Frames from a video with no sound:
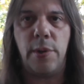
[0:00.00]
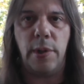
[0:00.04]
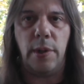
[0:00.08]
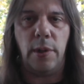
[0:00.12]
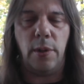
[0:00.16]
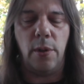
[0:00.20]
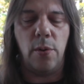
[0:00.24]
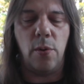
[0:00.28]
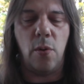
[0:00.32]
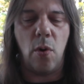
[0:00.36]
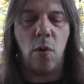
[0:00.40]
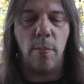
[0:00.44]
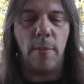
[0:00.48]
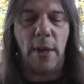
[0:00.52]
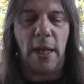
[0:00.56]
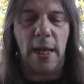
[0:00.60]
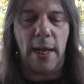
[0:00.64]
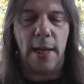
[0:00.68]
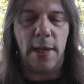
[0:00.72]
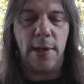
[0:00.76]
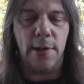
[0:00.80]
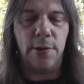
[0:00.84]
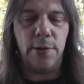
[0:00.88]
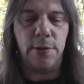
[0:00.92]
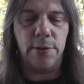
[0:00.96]
hello all my
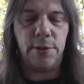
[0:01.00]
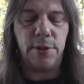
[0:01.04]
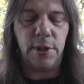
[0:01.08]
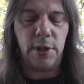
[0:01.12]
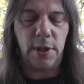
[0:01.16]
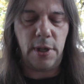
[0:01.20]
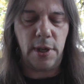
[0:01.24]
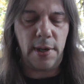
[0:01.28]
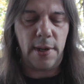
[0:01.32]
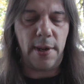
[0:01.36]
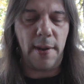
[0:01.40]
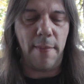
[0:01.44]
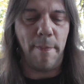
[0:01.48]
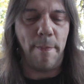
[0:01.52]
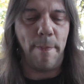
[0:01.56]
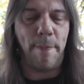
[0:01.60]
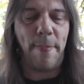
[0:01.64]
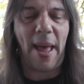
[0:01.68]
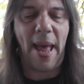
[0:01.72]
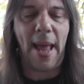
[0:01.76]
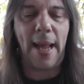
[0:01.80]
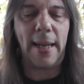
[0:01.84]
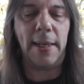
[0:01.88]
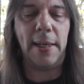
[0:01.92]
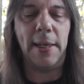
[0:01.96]
heaters. I am
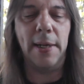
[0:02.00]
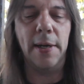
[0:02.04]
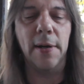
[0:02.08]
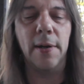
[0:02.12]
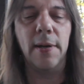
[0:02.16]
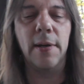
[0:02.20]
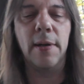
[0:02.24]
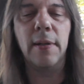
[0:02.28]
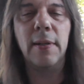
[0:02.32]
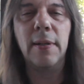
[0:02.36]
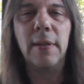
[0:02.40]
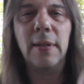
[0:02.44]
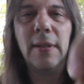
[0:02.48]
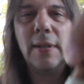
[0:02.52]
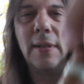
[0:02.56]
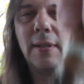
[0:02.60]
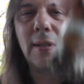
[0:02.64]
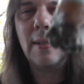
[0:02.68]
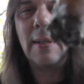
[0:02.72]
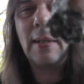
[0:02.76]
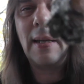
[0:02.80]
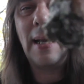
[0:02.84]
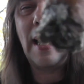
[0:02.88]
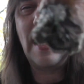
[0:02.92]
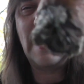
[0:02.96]
back here
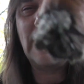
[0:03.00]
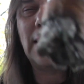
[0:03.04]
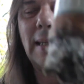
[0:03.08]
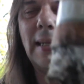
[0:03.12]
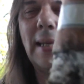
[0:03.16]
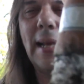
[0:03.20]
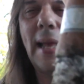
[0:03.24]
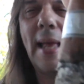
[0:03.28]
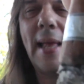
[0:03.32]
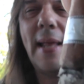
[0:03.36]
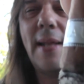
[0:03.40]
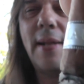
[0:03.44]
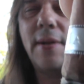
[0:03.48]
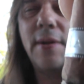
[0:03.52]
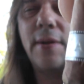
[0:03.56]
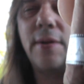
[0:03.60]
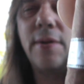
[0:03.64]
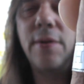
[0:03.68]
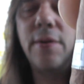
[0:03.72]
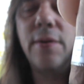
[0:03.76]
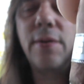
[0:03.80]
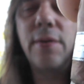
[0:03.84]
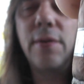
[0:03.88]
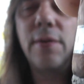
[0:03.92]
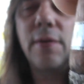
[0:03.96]
at the
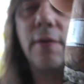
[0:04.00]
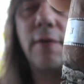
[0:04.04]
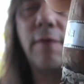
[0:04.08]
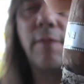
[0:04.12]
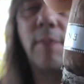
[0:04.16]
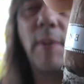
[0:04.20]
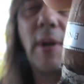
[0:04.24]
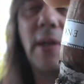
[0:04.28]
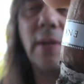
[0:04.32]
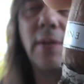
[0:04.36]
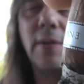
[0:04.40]
end of my